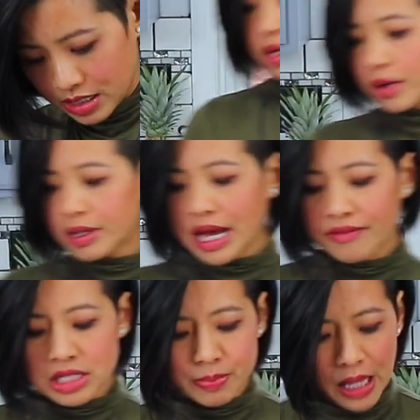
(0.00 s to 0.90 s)
So here we
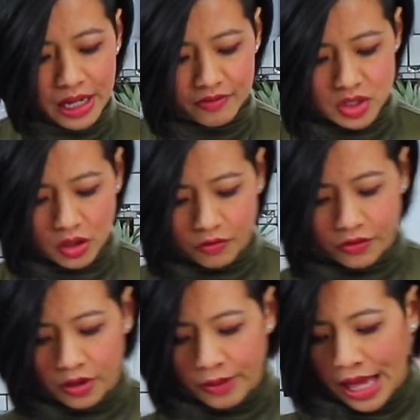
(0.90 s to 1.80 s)
have this block of
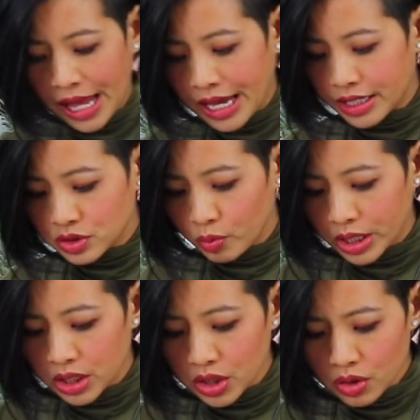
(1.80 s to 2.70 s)
tofu, and
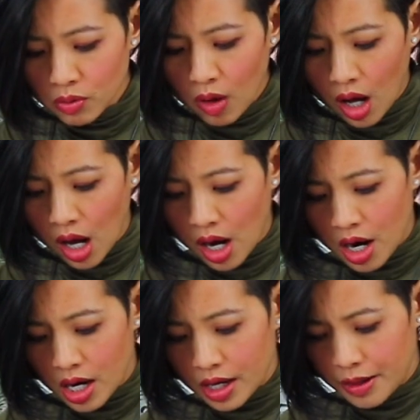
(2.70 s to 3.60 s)
when you
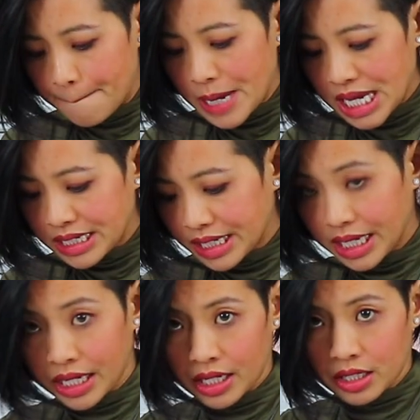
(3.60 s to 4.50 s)
are
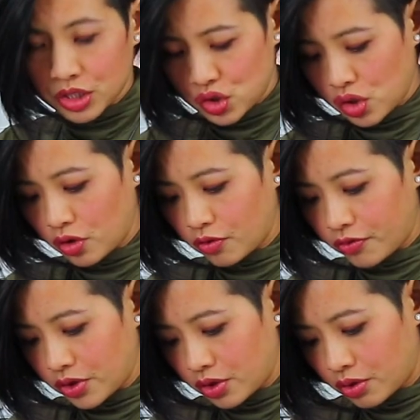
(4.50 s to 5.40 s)
baking
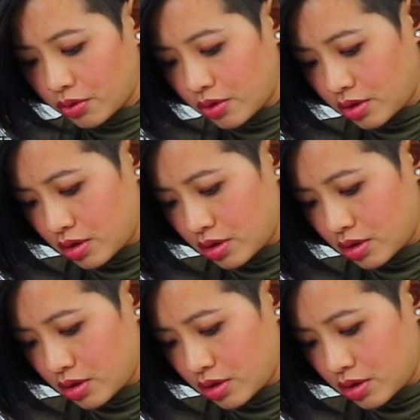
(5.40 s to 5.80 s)
tofu,